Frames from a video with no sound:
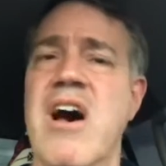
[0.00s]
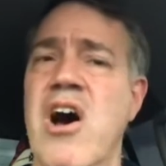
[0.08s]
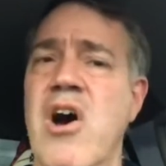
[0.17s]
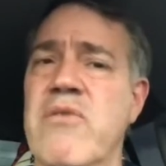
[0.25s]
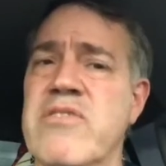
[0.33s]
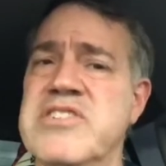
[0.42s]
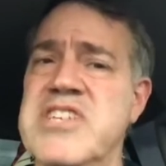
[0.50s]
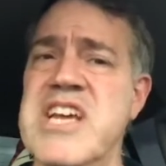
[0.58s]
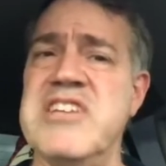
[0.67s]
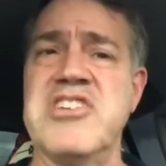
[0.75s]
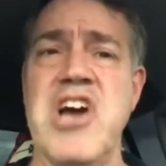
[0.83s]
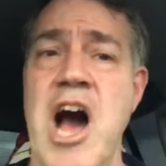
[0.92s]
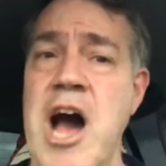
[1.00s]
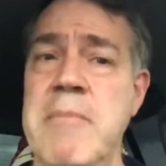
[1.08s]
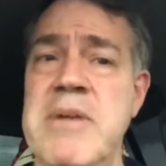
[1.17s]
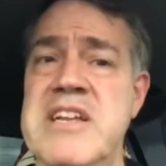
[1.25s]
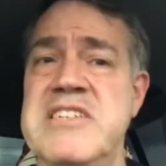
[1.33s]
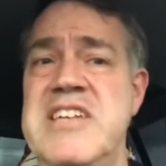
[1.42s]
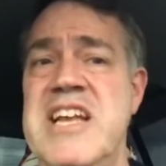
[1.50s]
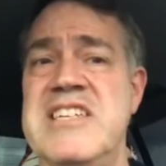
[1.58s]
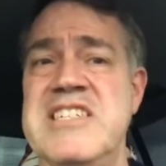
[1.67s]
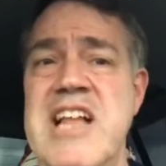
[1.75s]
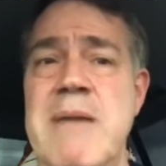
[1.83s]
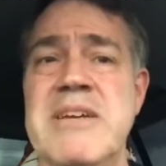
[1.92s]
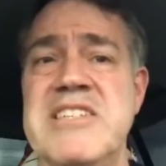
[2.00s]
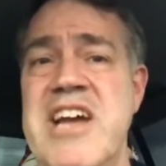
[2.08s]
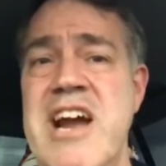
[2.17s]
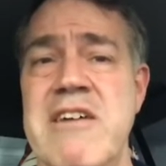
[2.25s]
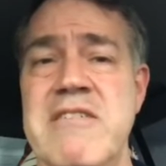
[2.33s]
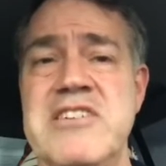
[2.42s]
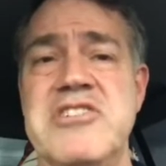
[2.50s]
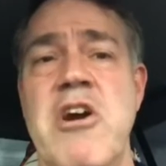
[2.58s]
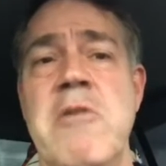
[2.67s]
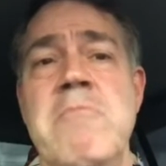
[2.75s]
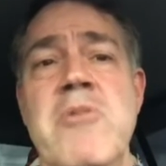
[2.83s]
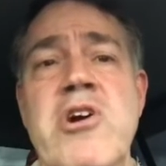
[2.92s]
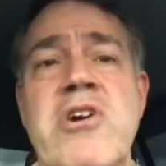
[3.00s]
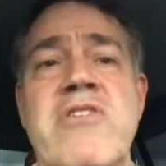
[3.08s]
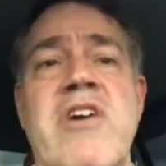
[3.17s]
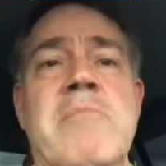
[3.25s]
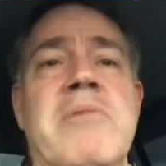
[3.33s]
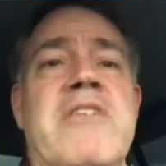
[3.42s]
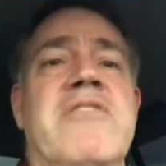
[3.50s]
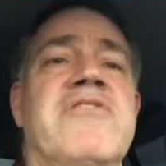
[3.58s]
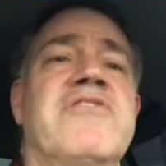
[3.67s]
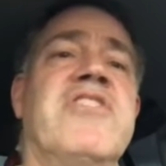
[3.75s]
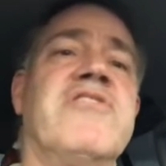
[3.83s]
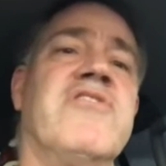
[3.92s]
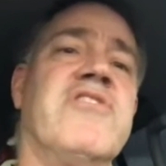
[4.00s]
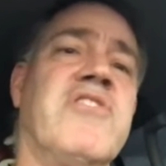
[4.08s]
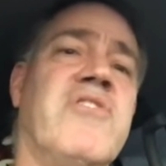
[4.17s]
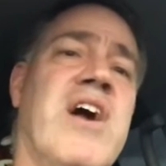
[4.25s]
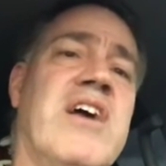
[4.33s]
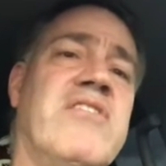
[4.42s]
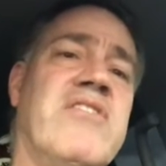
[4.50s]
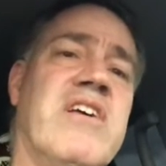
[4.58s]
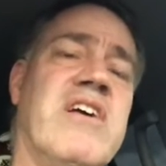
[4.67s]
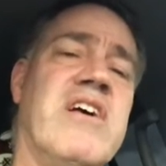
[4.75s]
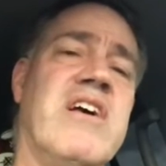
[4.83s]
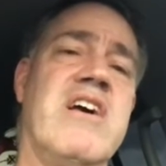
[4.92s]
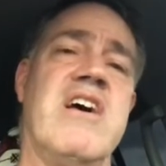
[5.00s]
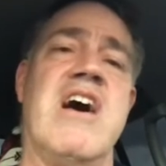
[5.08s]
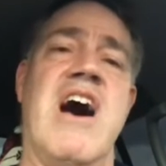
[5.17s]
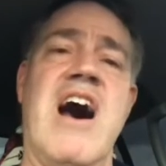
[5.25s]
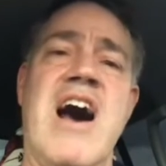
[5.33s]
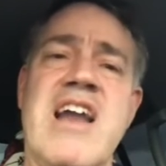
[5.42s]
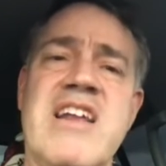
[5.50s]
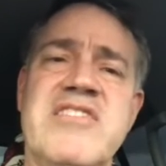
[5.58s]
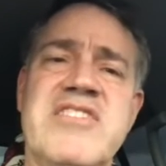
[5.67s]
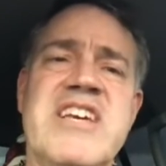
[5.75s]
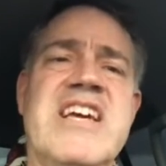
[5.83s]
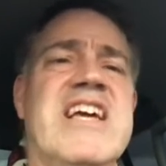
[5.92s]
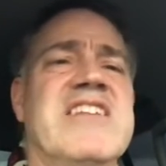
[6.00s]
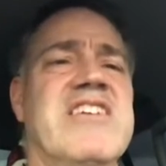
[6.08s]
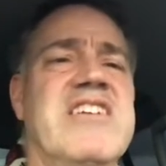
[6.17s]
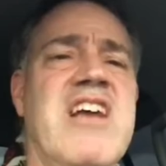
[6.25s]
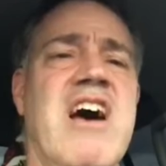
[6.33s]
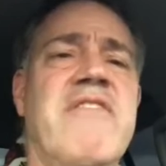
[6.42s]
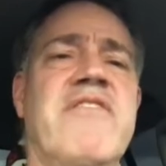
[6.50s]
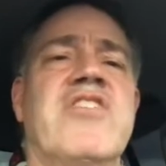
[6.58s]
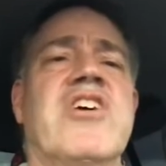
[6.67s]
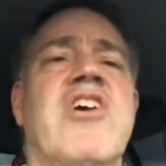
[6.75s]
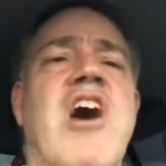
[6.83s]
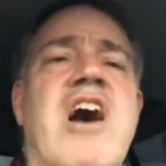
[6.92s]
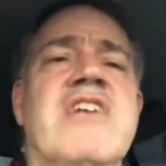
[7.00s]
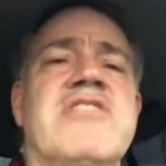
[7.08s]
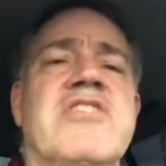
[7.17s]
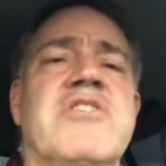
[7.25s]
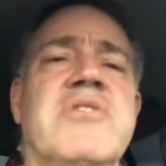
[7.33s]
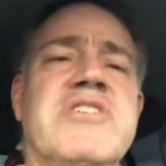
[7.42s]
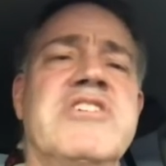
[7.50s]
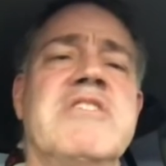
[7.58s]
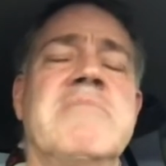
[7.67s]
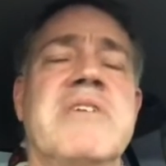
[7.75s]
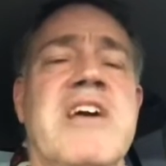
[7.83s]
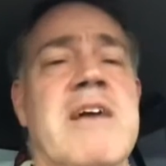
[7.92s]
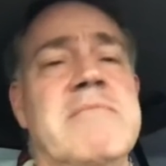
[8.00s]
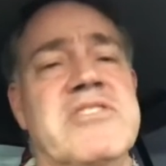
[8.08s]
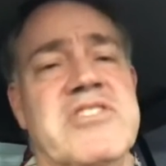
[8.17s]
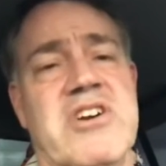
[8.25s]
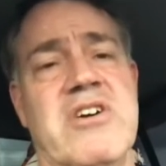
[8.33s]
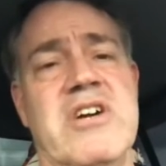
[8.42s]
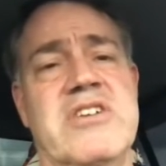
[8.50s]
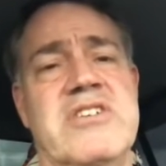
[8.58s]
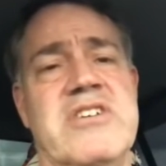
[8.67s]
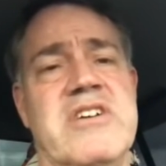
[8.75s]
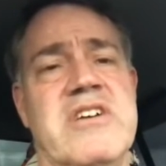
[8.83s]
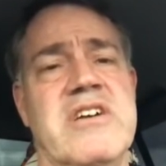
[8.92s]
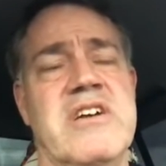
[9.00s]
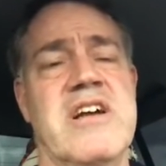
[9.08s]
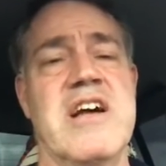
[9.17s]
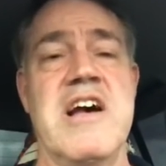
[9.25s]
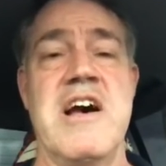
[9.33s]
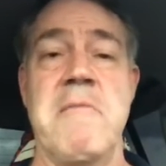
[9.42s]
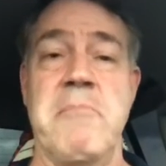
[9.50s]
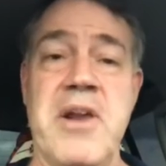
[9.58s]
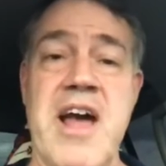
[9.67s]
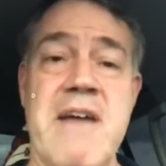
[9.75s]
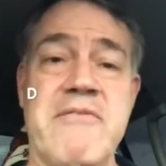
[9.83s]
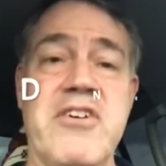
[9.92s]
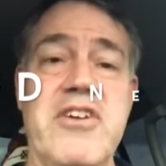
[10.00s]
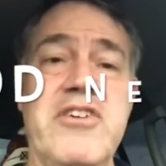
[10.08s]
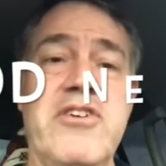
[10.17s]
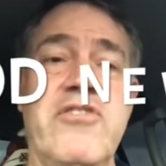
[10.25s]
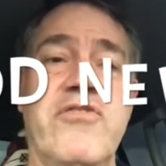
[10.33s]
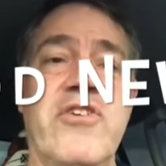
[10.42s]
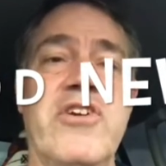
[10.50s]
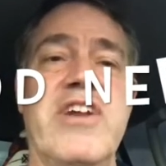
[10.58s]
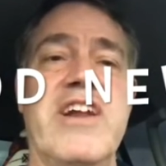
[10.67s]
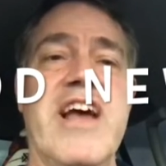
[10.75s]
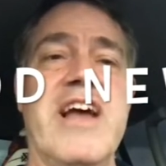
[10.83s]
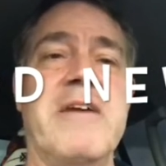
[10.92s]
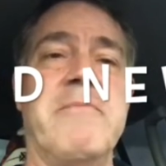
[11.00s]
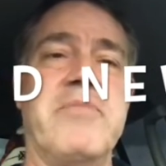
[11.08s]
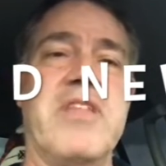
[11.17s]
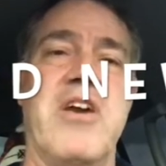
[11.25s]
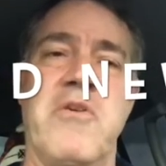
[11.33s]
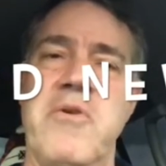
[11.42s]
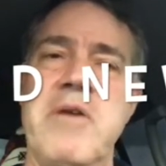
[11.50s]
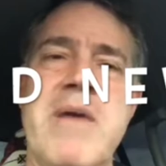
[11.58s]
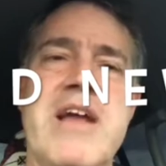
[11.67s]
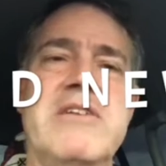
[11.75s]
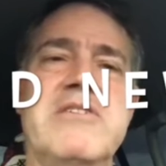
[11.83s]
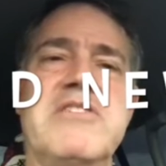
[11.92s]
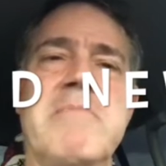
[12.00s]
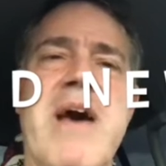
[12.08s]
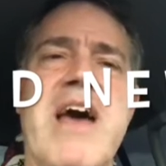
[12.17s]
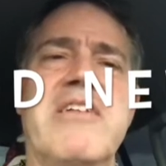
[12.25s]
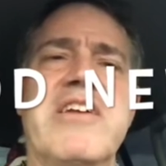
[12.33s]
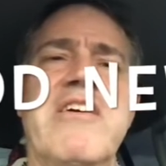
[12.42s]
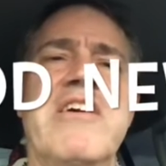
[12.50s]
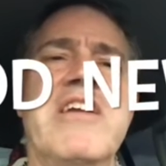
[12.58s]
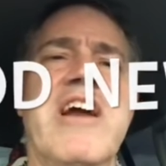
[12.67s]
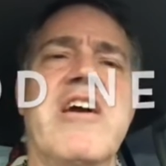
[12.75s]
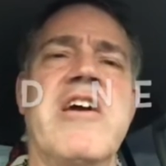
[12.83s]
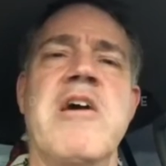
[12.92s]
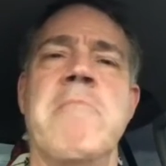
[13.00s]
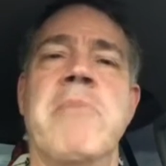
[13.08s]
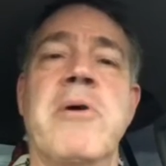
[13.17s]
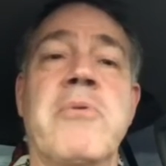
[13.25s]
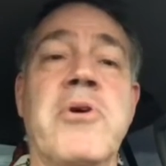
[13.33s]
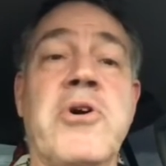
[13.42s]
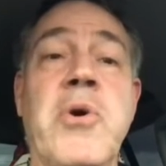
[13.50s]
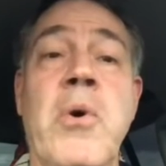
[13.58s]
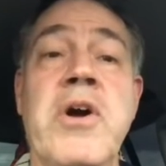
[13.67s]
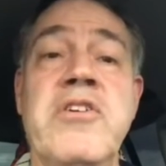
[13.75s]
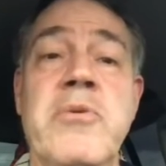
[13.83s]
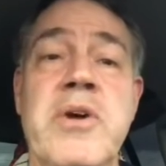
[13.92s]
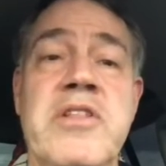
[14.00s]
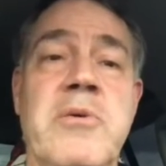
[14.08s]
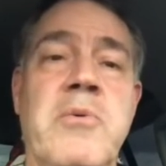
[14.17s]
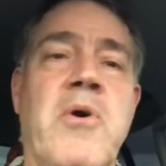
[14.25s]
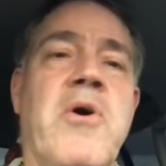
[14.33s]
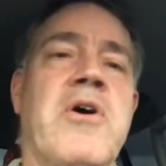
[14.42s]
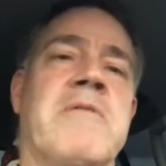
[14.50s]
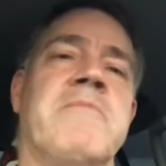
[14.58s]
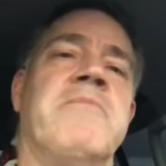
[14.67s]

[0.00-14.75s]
Overseas, communists and Islamic terrorists are murdering our brothers and sisters in Christ honestly is enough to cause a Christian to become discouraged. But I have good news for you today. We may lose a battle here and there, but we're going to win the war.